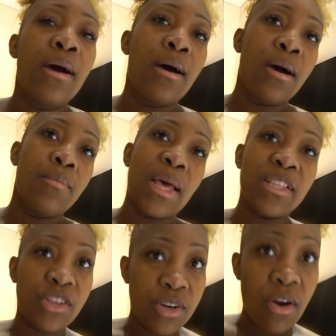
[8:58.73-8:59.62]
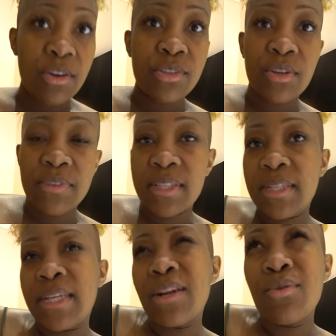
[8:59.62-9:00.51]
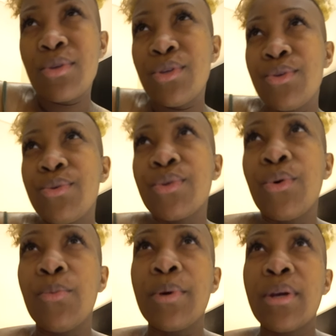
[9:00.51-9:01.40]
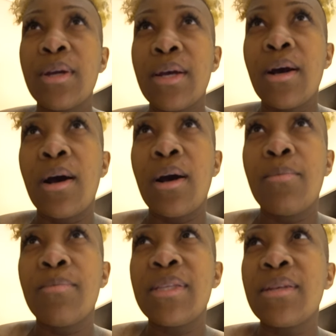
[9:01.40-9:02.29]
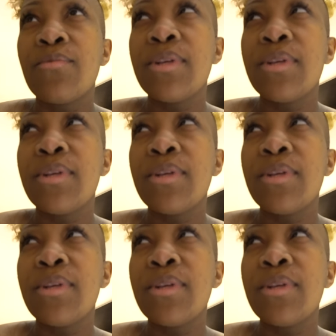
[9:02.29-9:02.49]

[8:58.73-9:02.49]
That's their car services. They don't use Uber. For some